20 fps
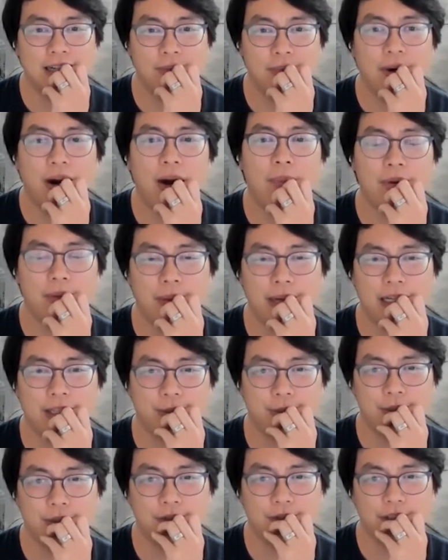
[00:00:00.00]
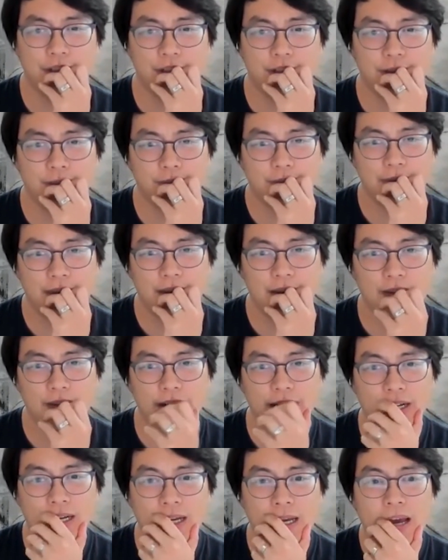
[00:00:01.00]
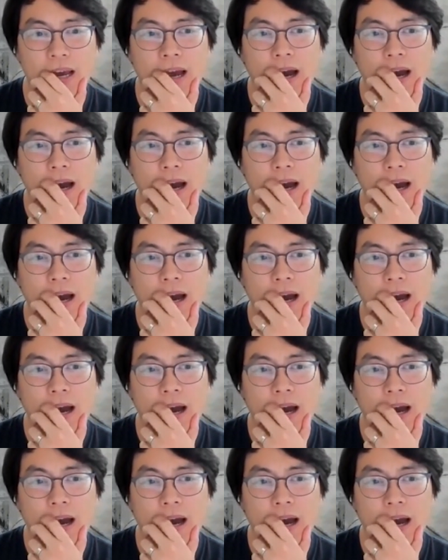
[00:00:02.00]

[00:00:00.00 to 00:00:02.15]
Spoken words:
a property management division, right?